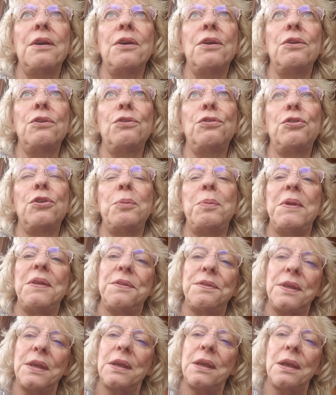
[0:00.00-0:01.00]
should be
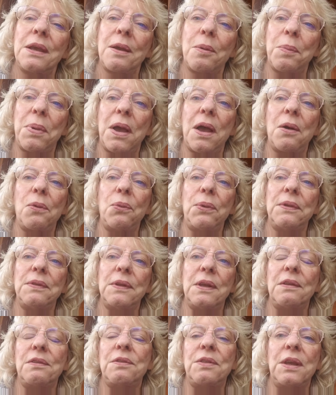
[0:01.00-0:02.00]
thinking about when
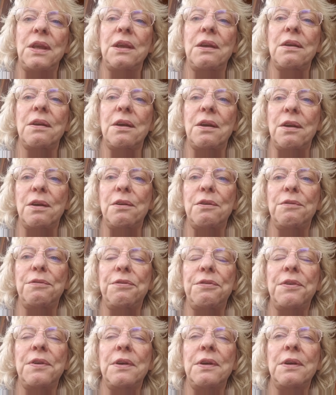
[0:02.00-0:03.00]
they think
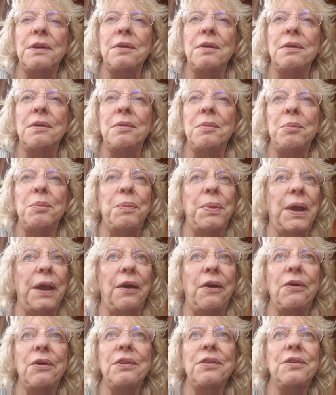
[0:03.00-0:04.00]
of
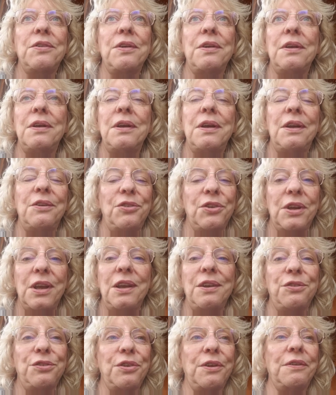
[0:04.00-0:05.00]
parent
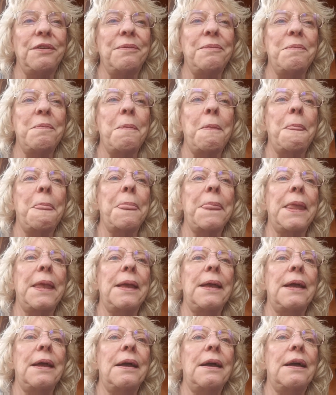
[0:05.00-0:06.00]
education.
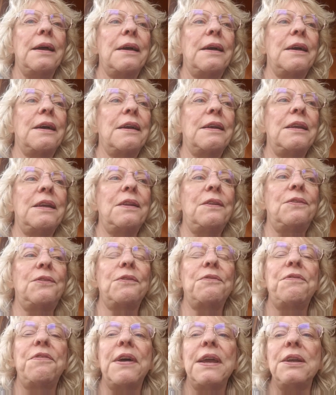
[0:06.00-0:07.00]
It's a
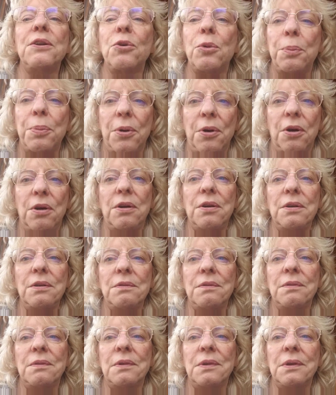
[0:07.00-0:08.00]
vital part
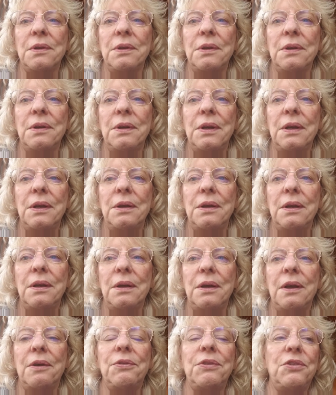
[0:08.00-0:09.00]

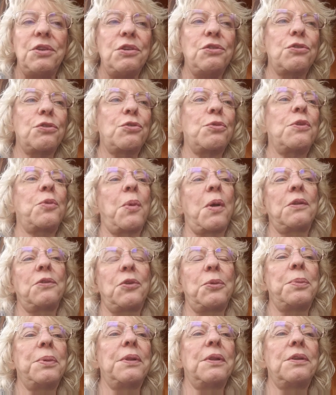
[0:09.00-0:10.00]
of a teacher's
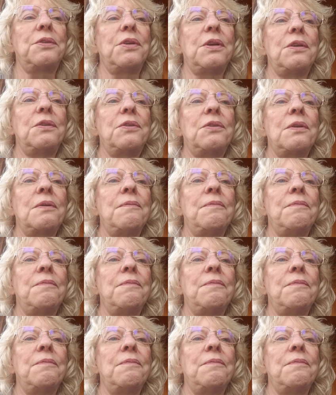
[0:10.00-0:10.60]
responsibilities.